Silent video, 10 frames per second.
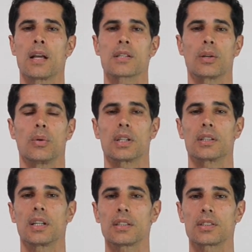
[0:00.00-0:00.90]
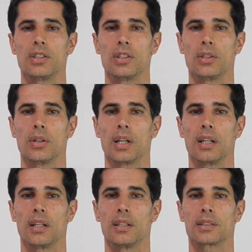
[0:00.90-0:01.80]
So what it does to you
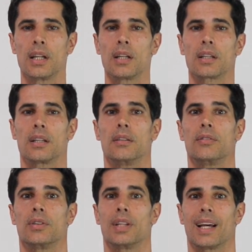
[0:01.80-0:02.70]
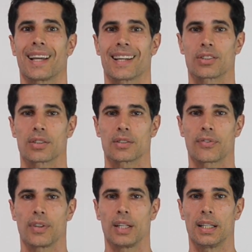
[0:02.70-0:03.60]
is give you that anxious
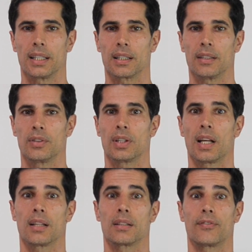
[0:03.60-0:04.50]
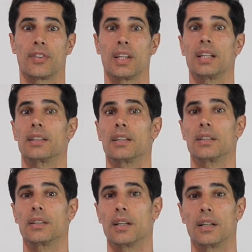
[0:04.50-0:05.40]
feeling, give you that feeling
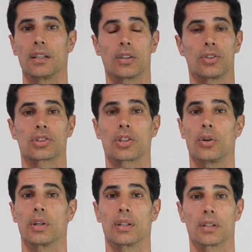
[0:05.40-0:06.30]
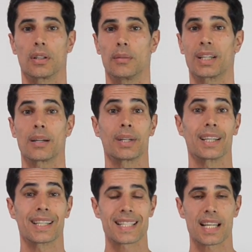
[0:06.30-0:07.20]
that you're just becoming
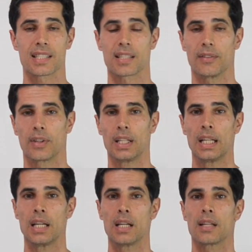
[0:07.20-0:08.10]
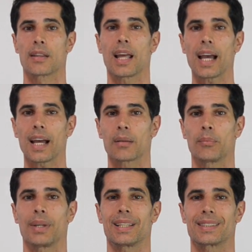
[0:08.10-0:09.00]
excessive. That
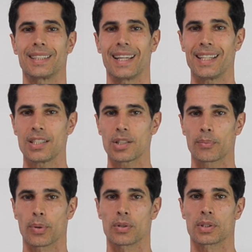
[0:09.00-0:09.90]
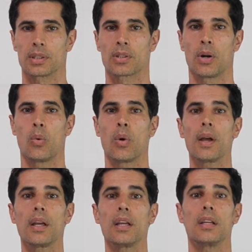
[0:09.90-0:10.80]
makes the aging process go
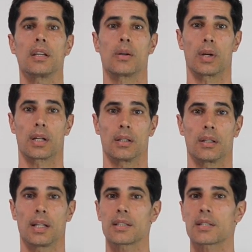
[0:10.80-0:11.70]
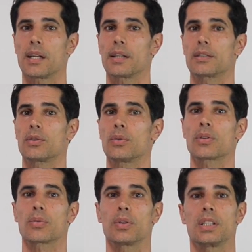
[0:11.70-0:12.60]
way quicker. That's like 2 or
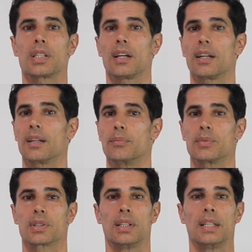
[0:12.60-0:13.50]
3 times